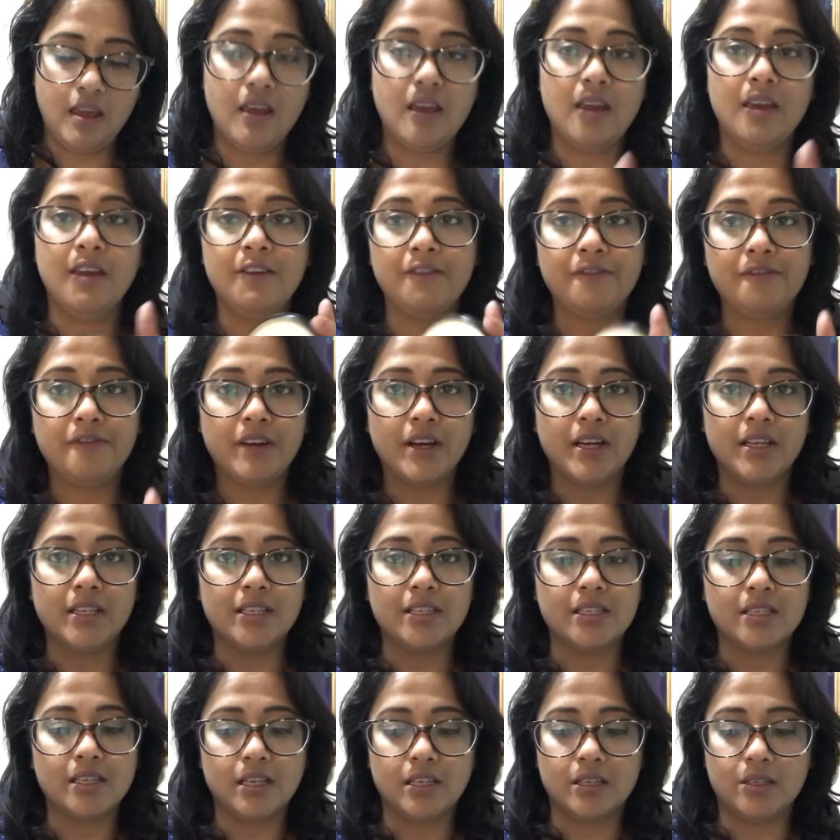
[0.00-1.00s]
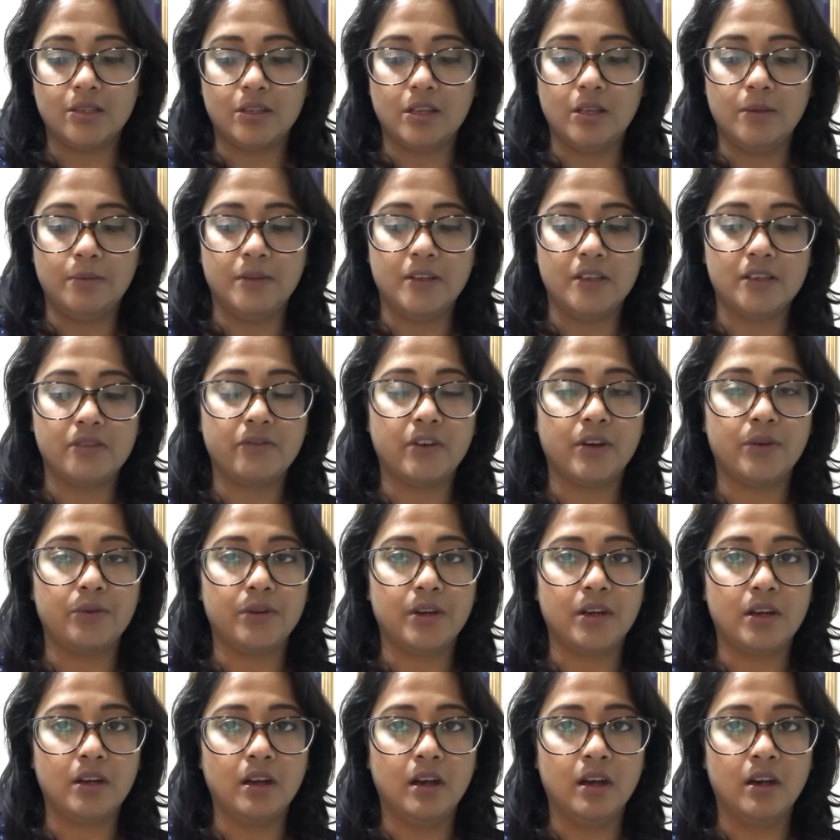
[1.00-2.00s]
If I decide to keep this
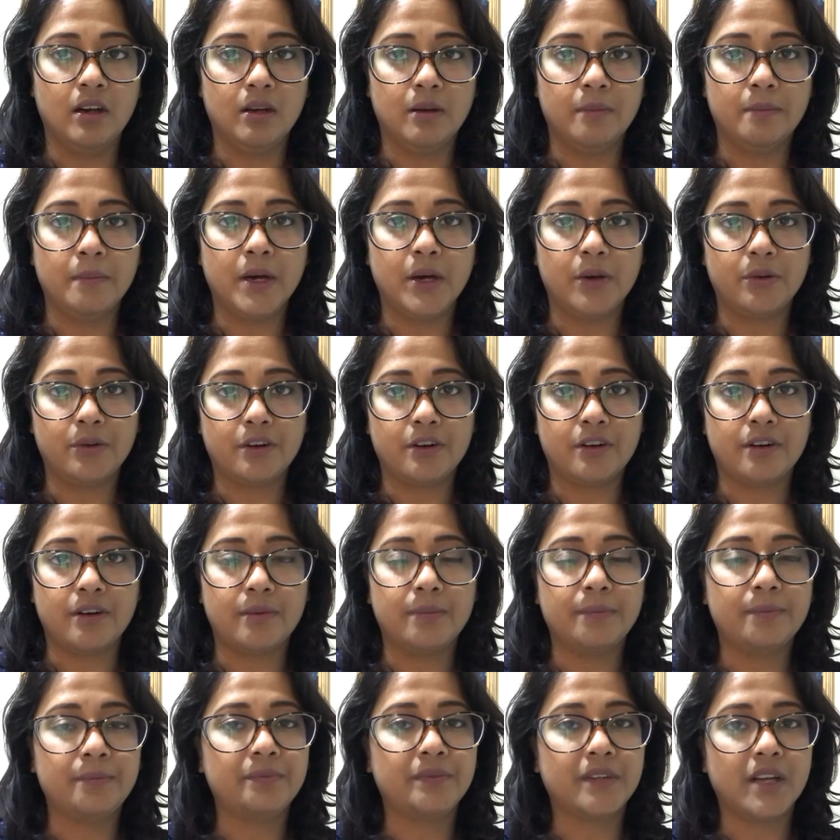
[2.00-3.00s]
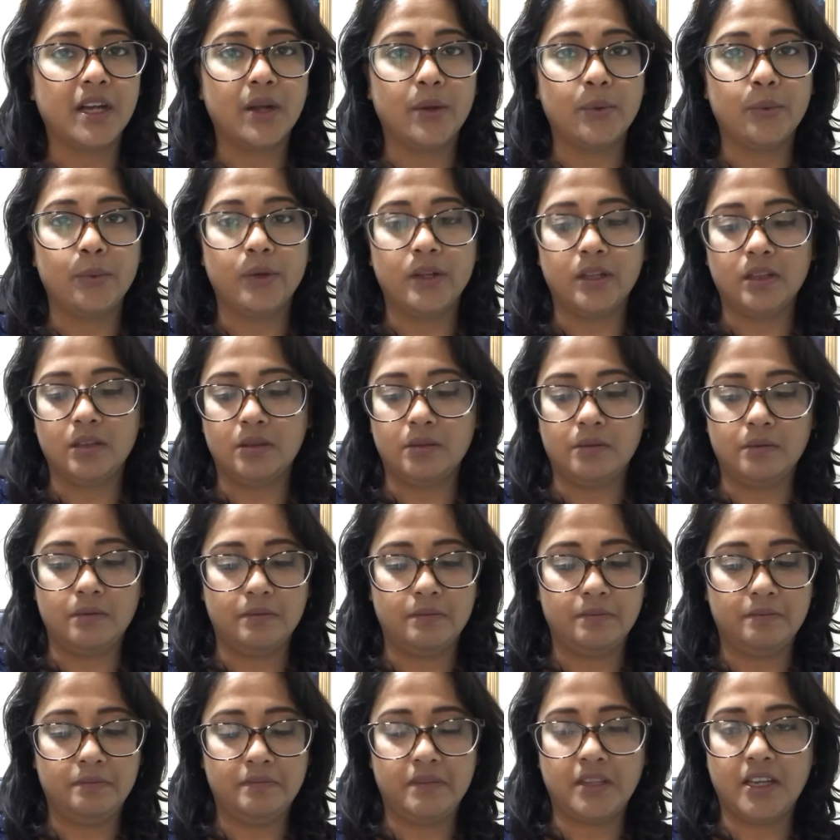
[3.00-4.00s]
powder, I will
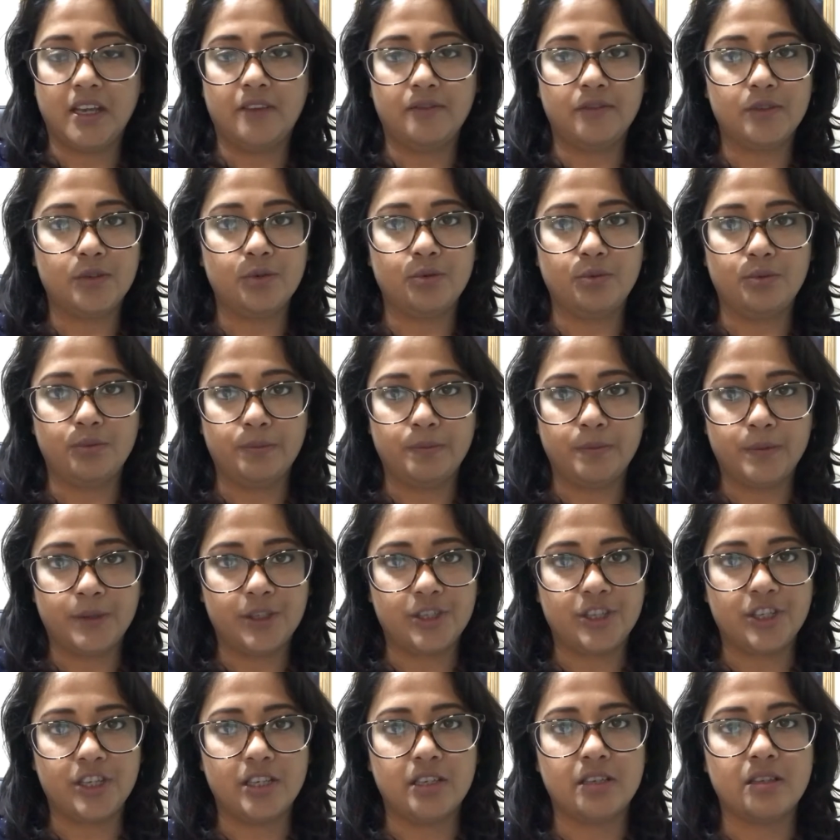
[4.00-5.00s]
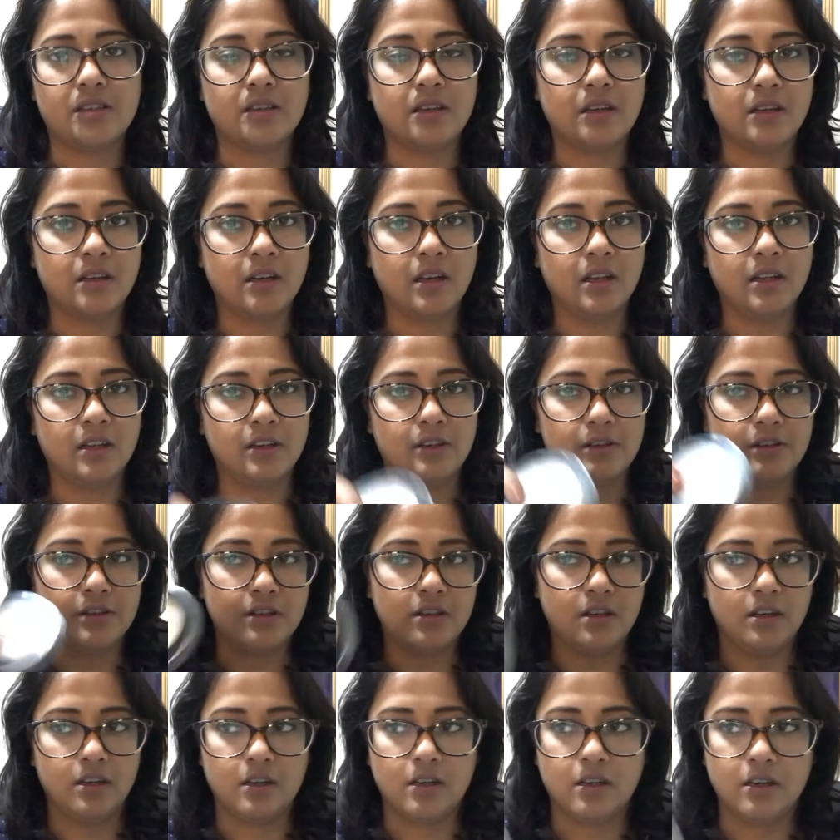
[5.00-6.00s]
have to purchase a color
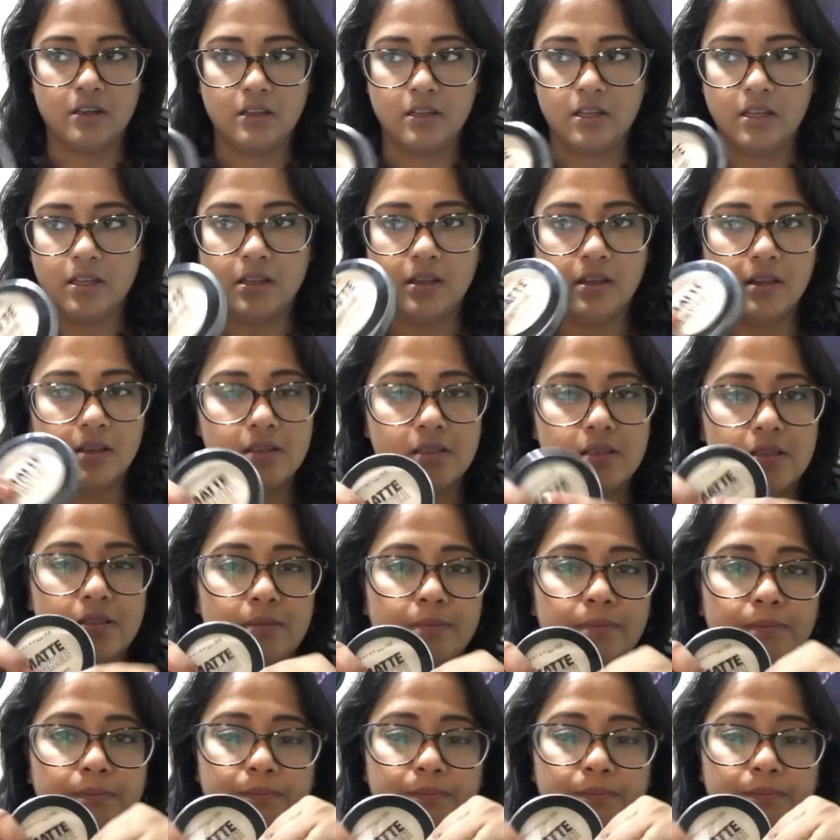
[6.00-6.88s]
darker than this.